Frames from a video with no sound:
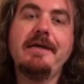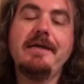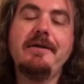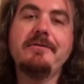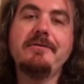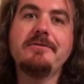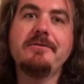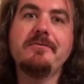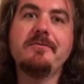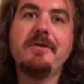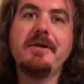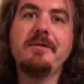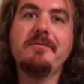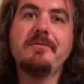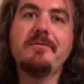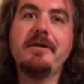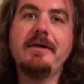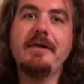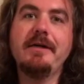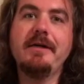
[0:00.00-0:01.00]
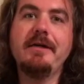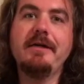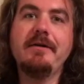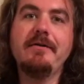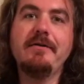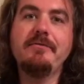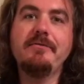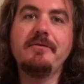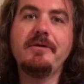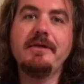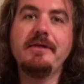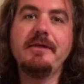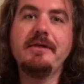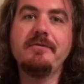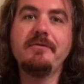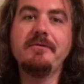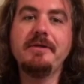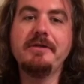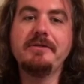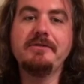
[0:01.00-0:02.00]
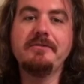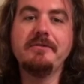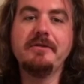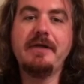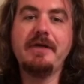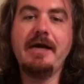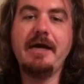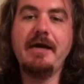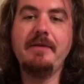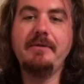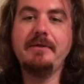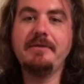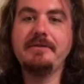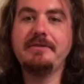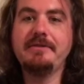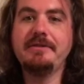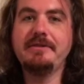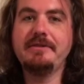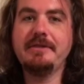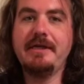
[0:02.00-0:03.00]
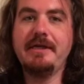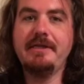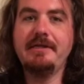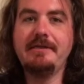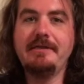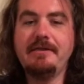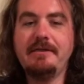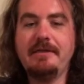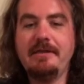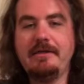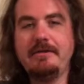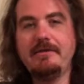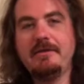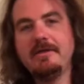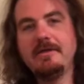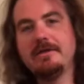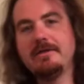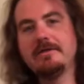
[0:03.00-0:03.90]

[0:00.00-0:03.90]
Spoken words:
Here's a reprint of one of the original comics, just kind of neat.